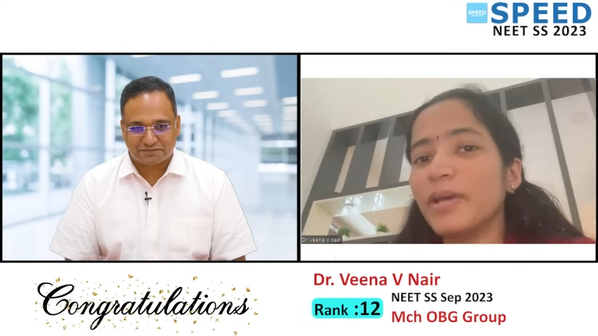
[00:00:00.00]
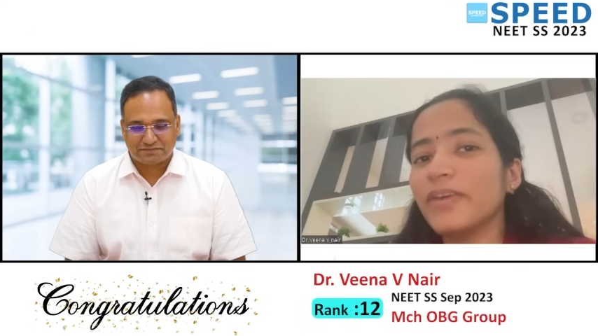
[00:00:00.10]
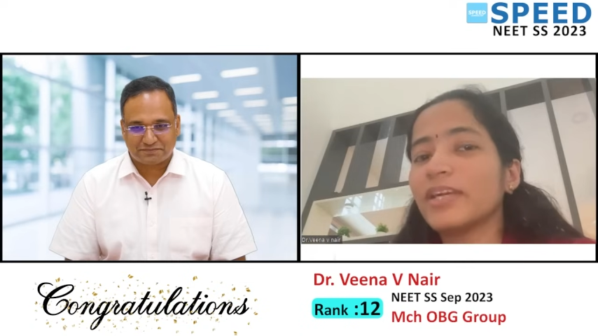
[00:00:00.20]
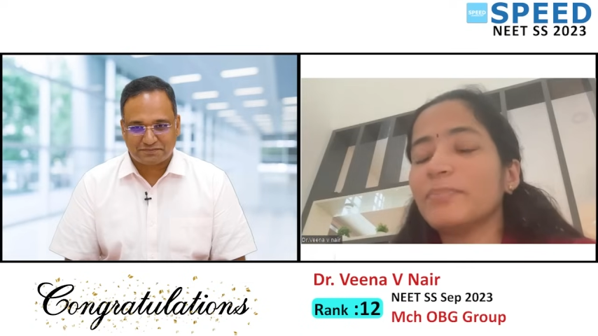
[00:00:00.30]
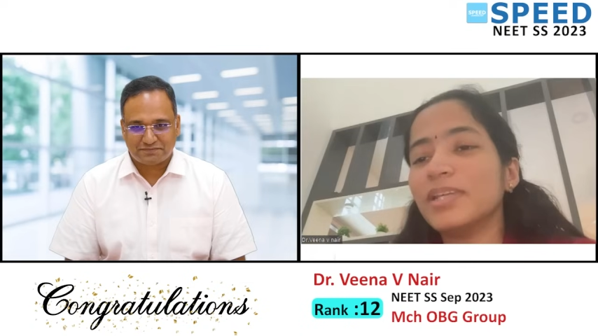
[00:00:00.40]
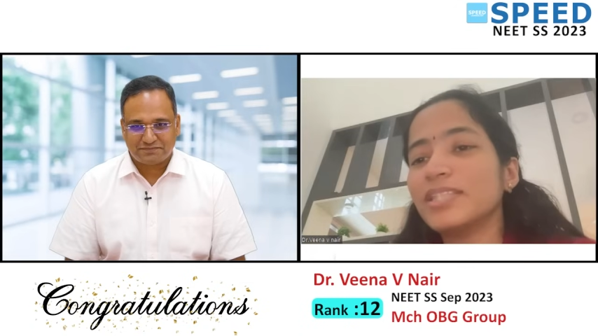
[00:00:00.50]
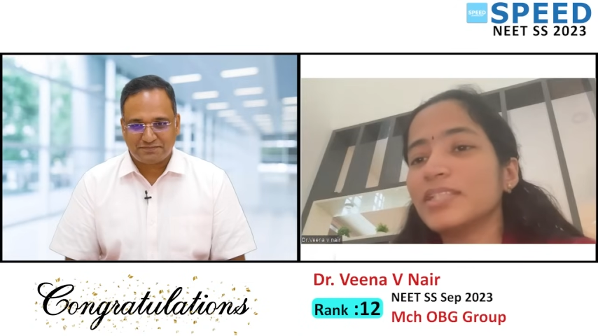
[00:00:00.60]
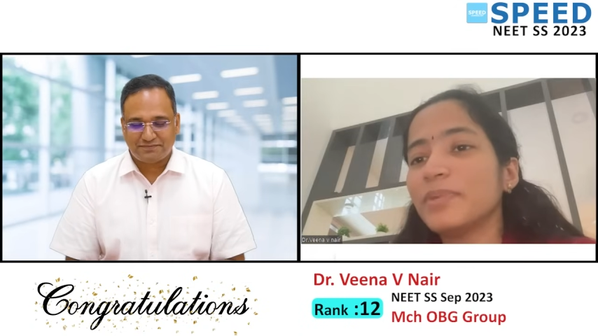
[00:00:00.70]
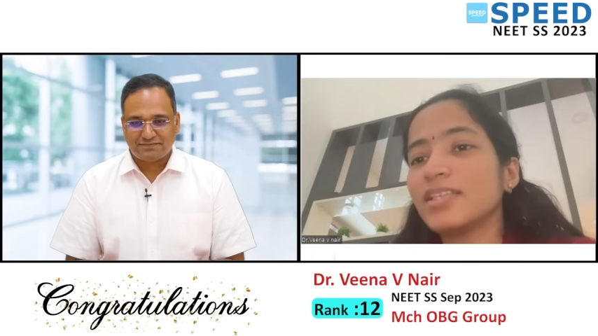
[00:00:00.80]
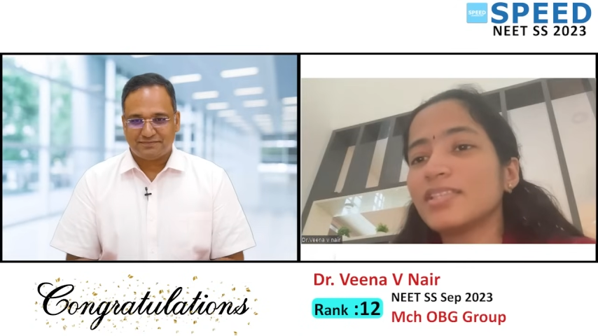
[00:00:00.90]
Speaker 1: I
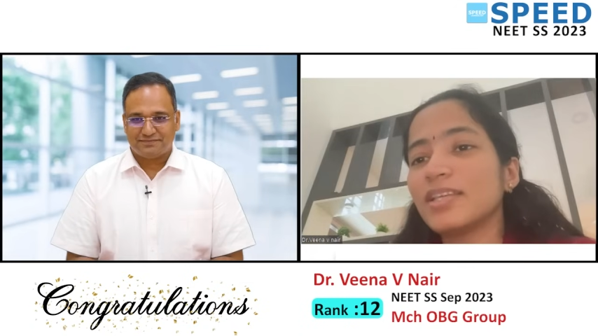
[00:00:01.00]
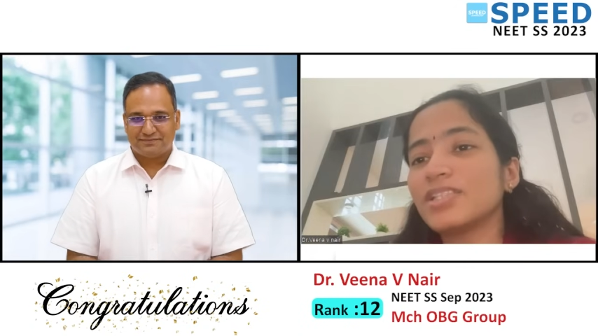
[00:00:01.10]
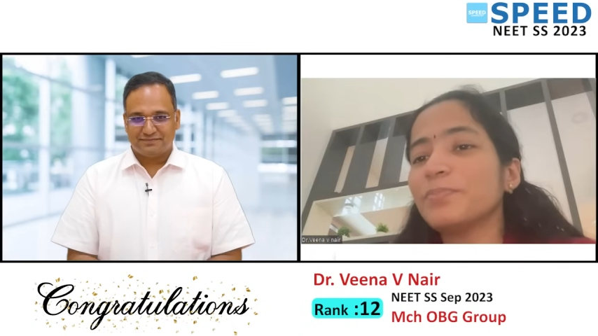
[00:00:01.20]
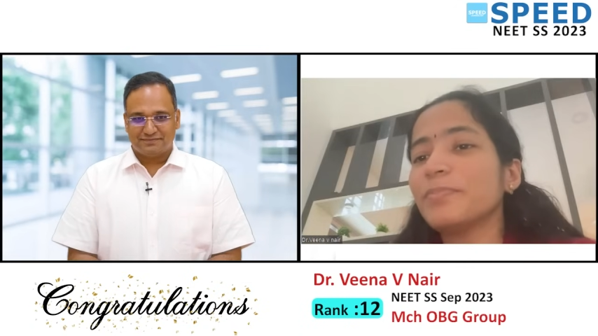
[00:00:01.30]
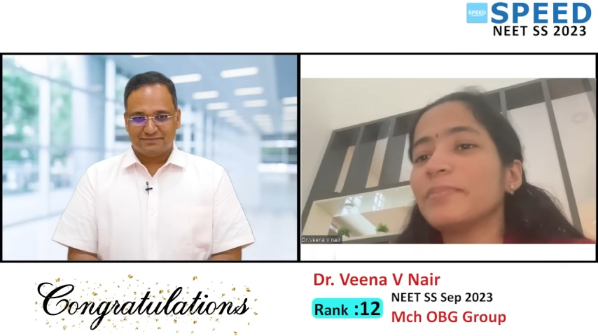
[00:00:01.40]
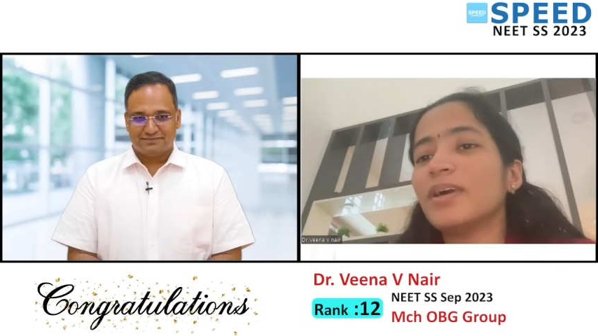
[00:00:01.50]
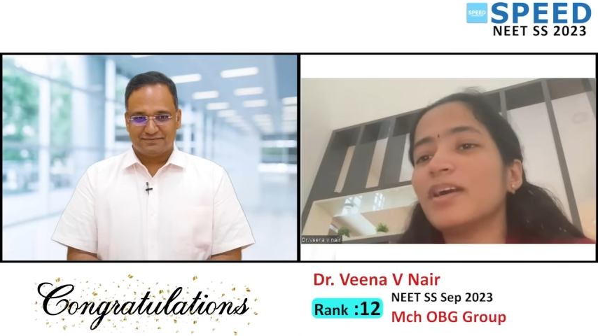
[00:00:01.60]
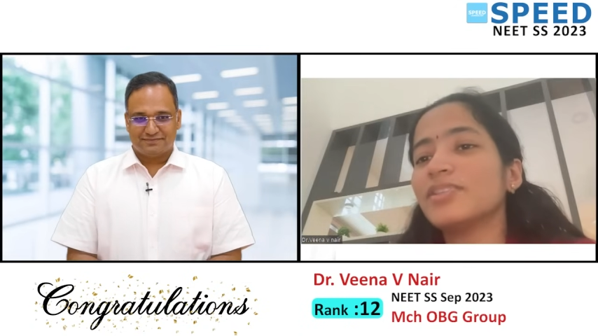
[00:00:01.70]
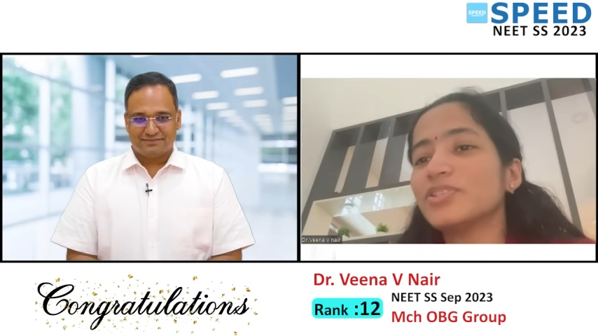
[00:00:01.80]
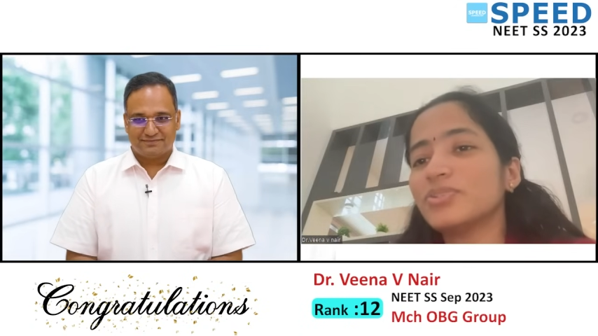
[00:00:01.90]
completed my S S H I P by
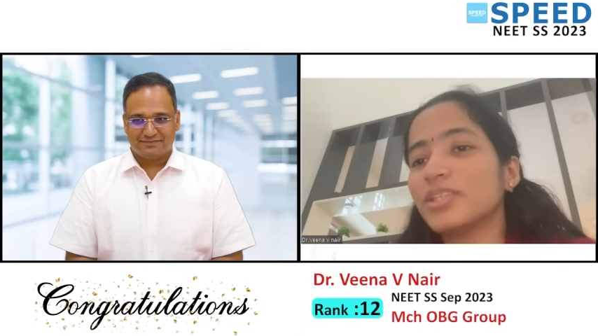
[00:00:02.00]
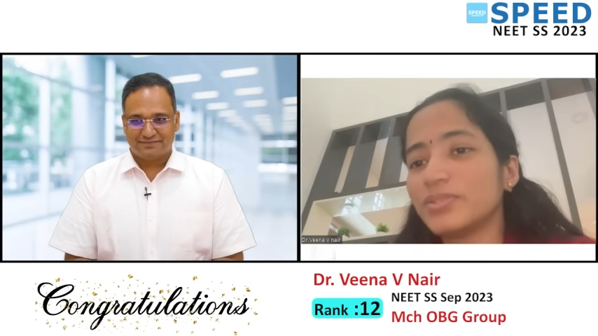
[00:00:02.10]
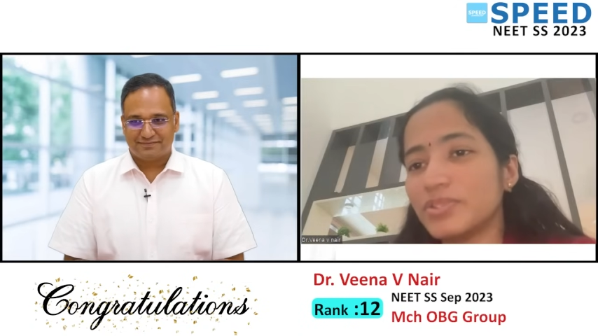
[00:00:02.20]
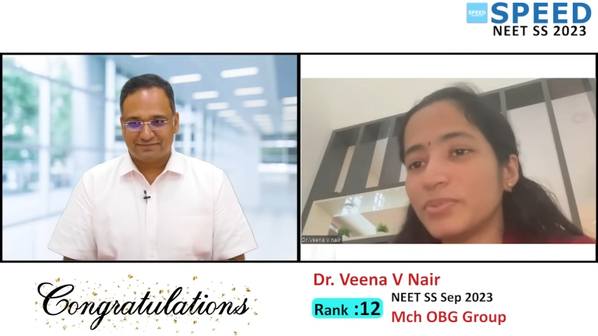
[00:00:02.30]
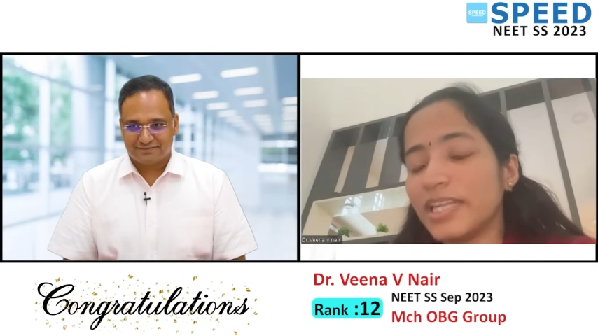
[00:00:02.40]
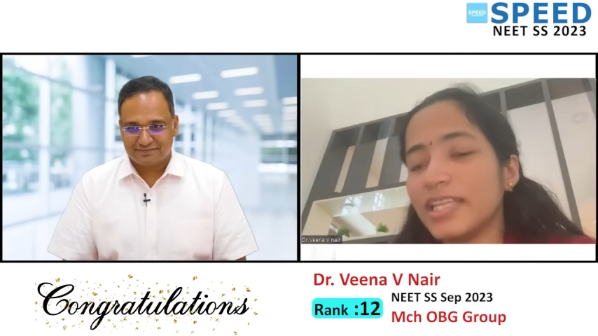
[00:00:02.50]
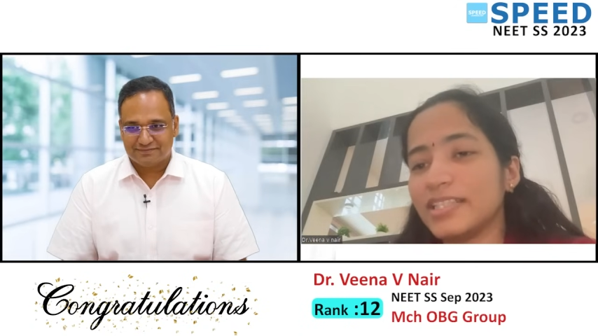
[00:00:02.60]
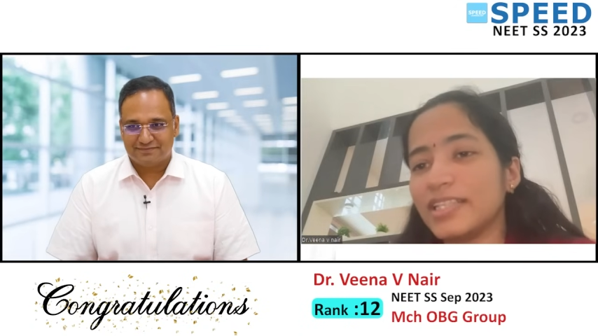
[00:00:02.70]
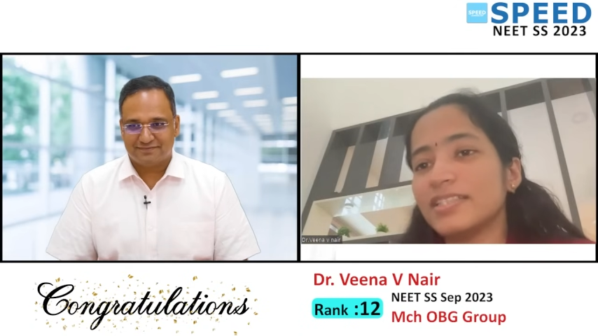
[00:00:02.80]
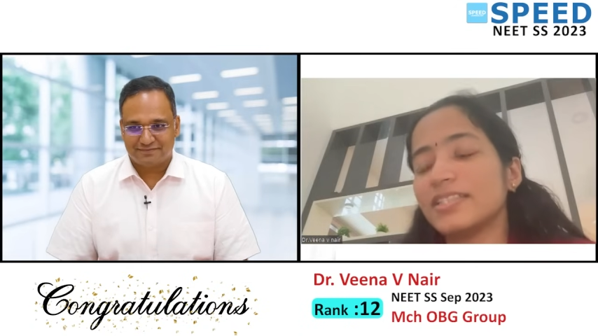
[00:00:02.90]
March two thousand
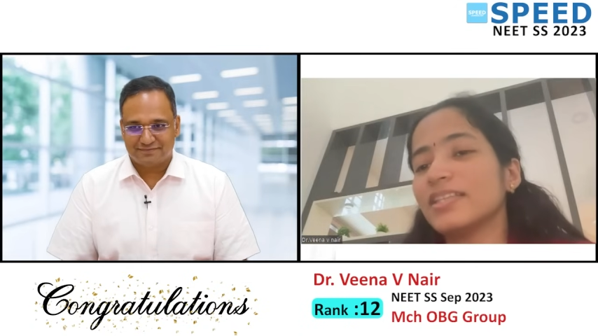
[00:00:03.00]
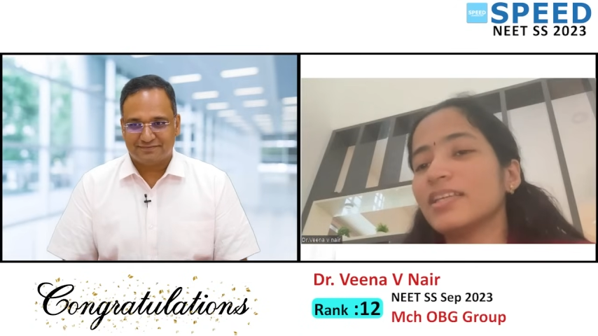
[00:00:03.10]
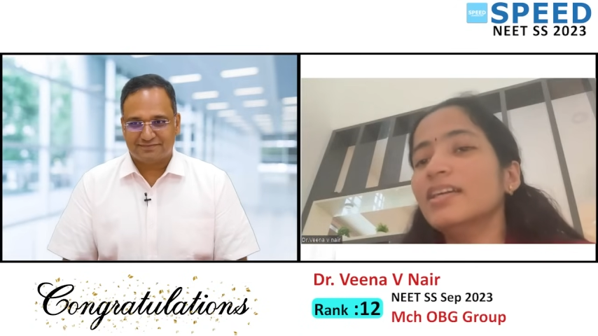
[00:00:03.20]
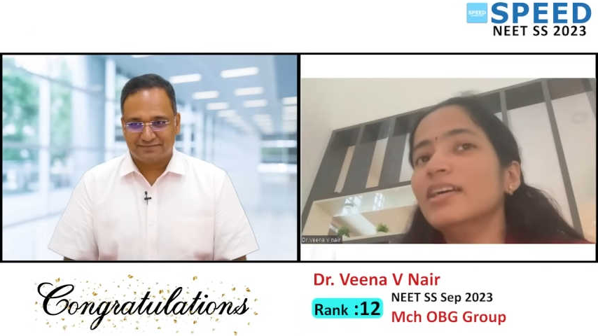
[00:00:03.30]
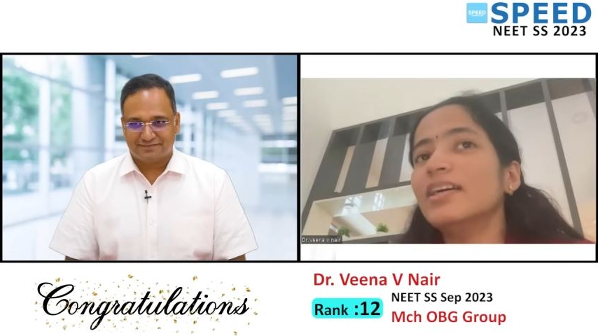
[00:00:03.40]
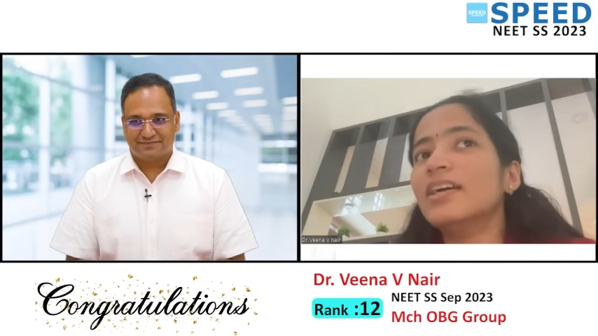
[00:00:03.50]
twenty-three this year.